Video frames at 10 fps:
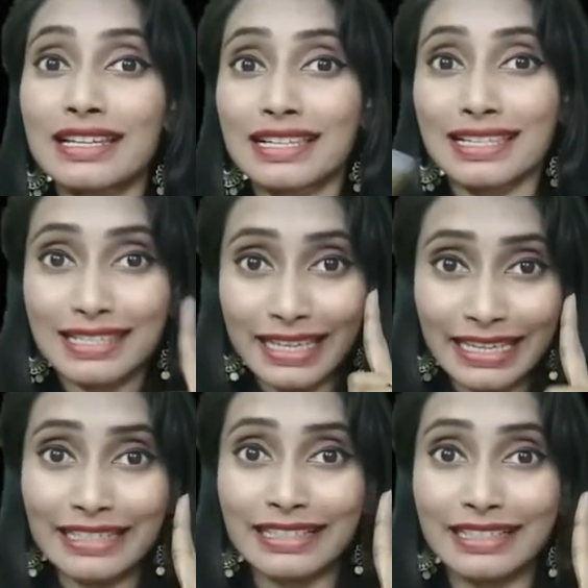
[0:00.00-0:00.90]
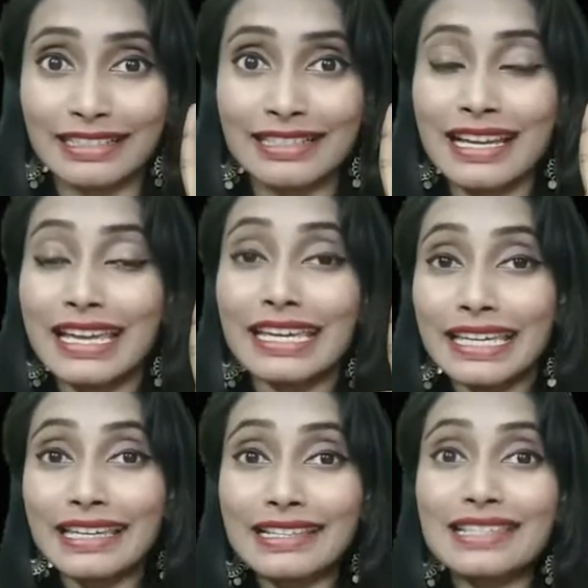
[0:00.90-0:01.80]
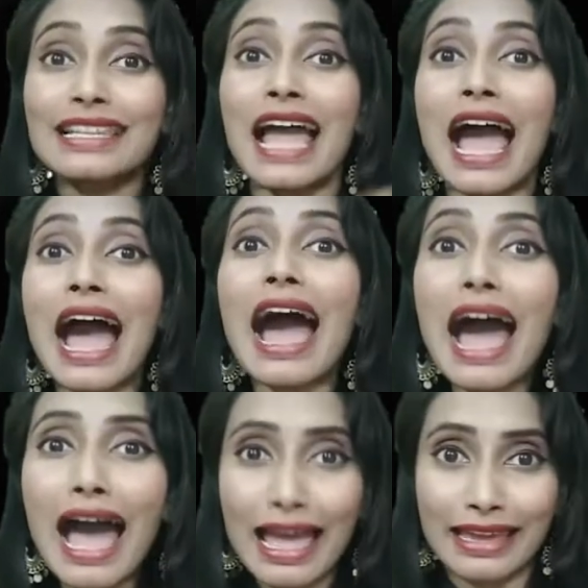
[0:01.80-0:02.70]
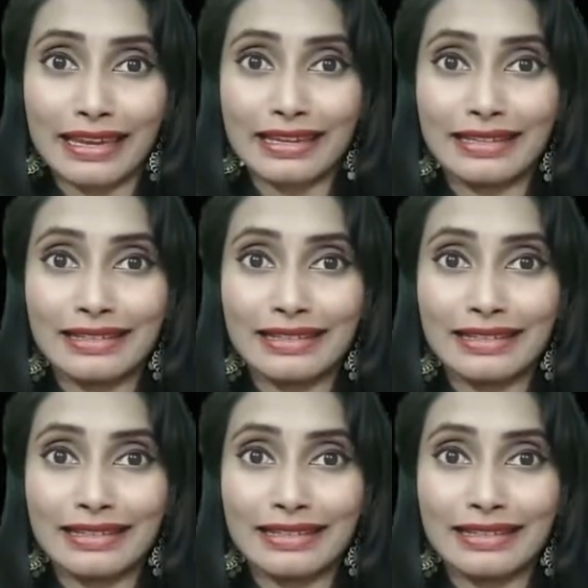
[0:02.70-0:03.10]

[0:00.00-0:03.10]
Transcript: singular is I.